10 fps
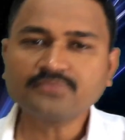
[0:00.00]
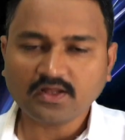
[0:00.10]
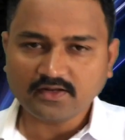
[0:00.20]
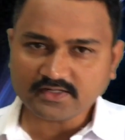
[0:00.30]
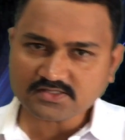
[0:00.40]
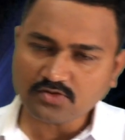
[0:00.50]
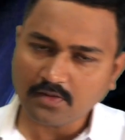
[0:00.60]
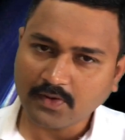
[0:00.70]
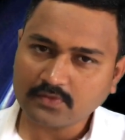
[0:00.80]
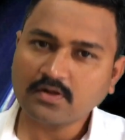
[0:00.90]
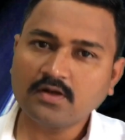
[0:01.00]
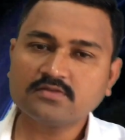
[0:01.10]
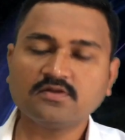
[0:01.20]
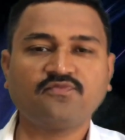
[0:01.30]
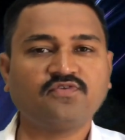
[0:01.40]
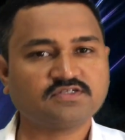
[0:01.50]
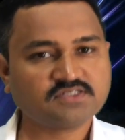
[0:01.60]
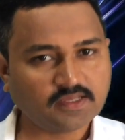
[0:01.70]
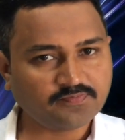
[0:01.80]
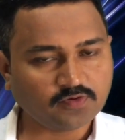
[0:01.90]
let us know about the
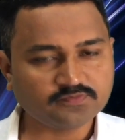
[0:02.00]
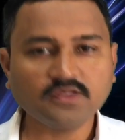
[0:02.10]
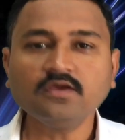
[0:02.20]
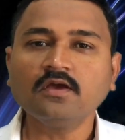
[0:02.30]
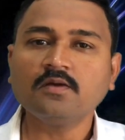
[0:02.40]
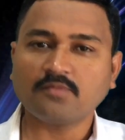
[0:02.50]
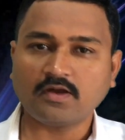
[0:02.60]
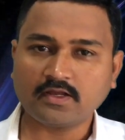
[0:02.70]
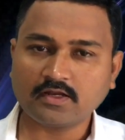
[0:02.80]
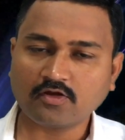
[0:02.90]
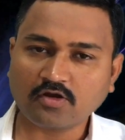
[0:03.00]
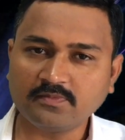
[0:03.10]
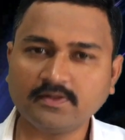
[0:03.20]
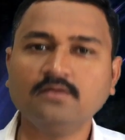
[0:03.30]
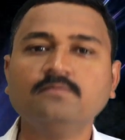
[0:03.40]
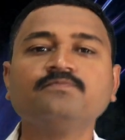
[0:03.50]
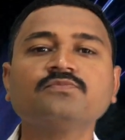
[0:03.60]
first type of the molecular orbital,